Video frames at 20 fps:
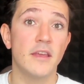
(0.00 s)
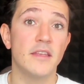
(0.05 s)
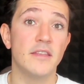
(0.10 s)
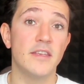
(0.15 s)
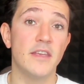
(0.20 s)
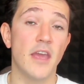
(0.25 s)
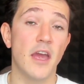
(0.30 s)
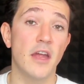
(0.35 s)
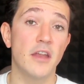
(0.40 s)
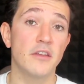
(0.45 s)

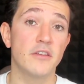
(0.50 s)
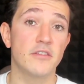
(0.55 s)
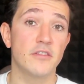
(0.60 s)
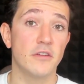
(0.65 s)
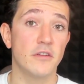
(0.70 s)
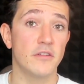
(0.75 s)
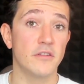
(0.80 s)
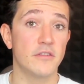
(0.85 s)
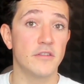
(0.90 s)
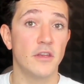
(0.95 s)
the
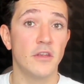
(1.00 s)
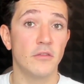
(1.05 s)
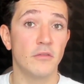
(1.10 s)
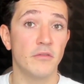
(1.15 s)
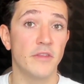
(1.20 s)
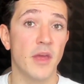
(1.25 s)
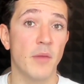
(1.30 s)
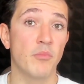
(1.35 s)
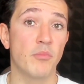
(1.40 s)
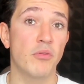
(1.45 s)
answers
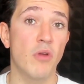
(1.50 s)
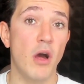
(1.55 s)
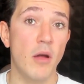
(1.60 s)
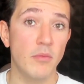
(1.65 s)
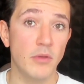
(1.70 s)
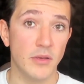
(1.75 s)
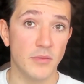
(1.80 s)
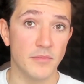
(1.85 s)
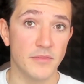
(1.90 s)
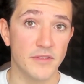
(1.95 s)
to their
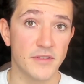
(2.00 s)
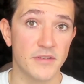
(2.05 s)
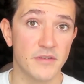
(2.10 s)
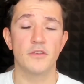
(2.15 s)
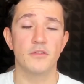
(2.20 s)
problems.